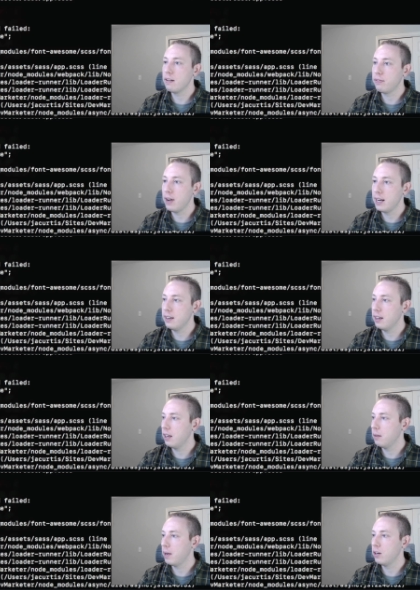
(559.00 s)
to find it
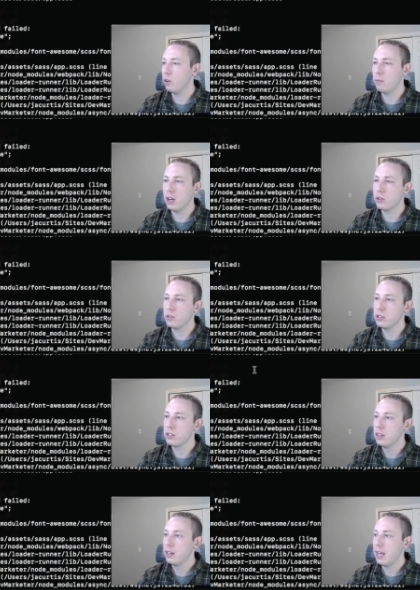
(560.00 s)
in my node modules
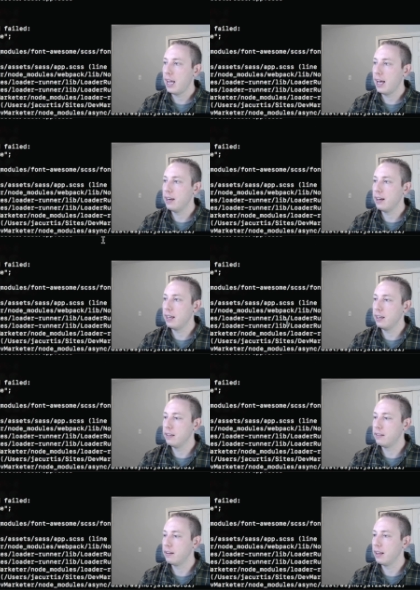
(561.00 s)
and I,
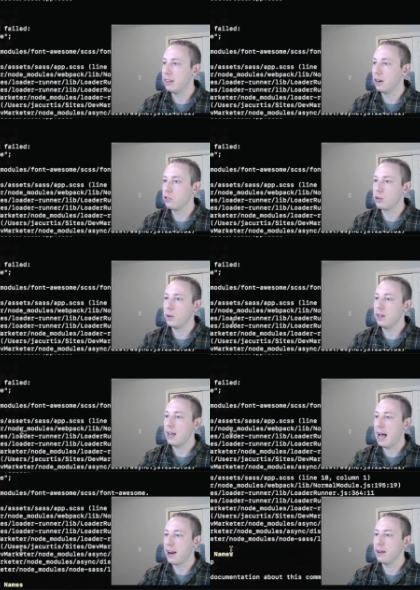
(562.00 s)
it's not there. So we need
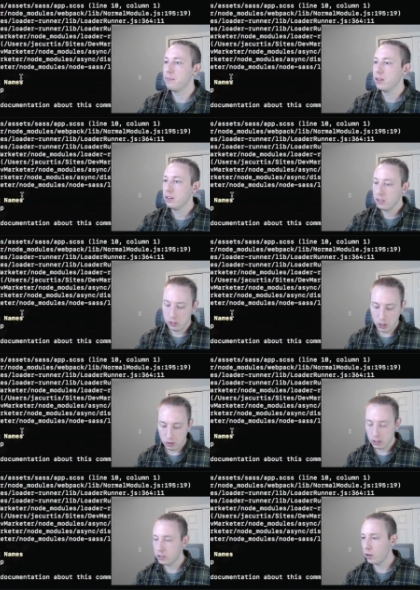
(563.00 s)
to add it.
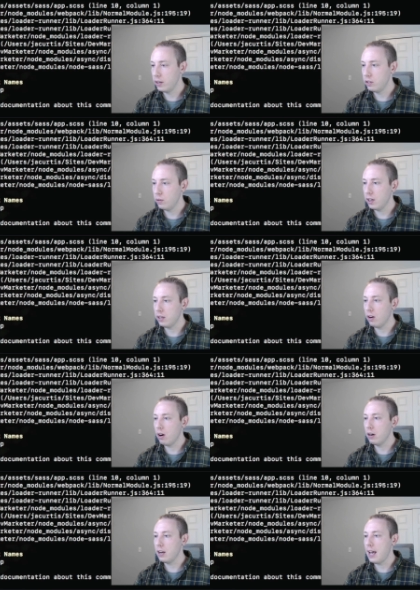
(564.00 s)
So let's go ahead and do it.
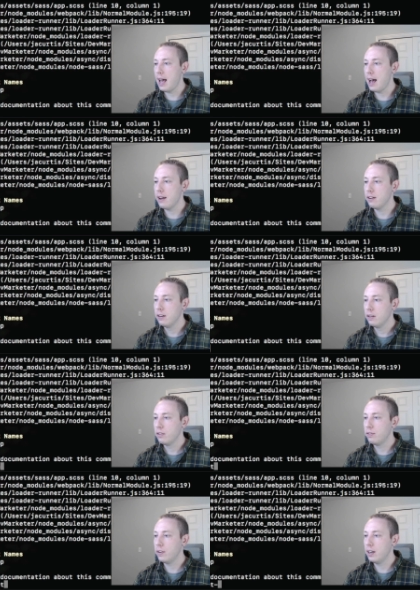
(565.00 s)
Yarn add
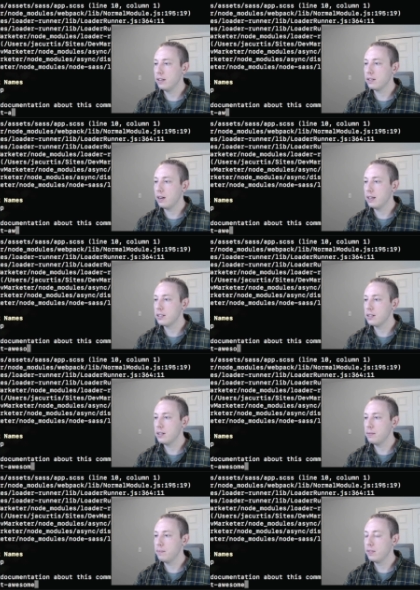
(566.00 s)
font
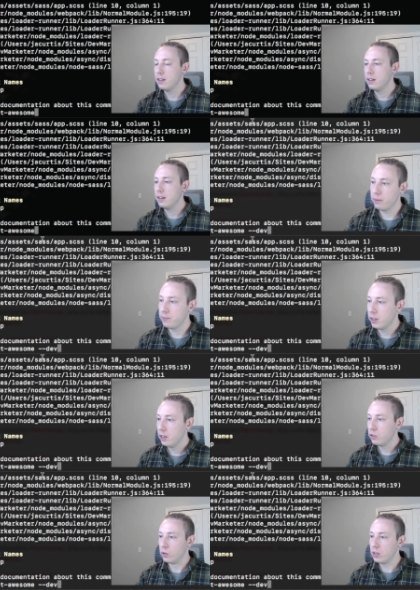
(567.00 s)
awesome.
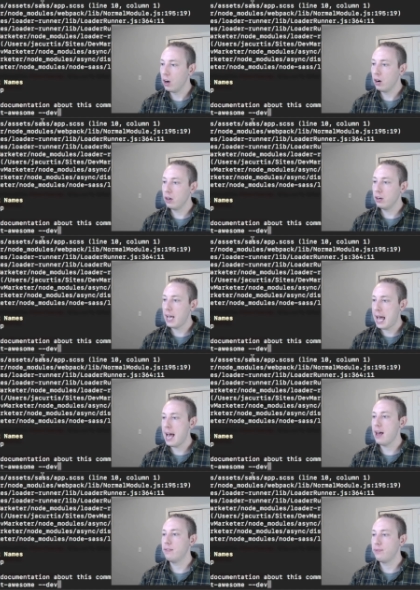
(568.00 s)
So yarn
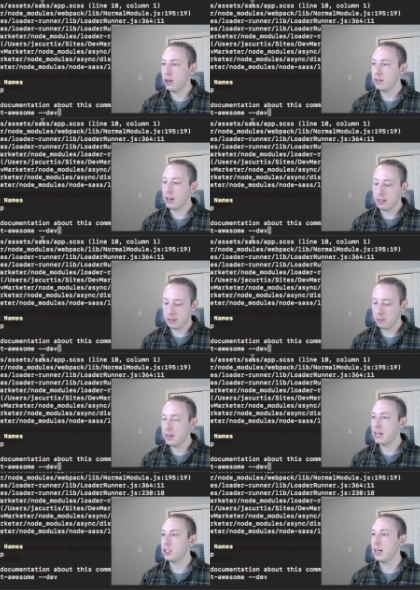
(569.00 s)
add font awesome
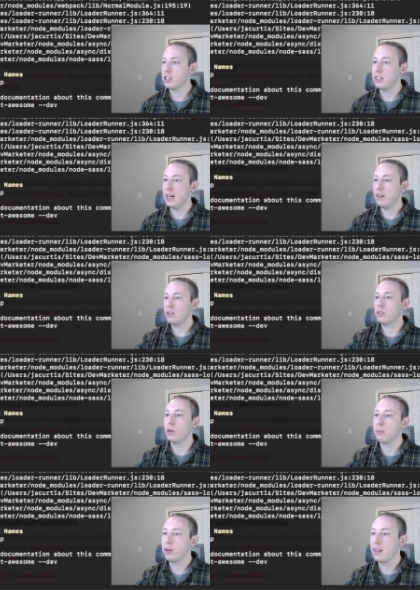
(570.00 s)
dash dash dev. Let's go
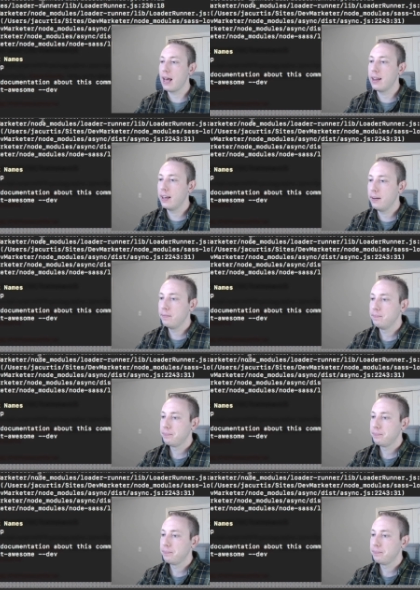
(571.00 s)
ahead and bring that in.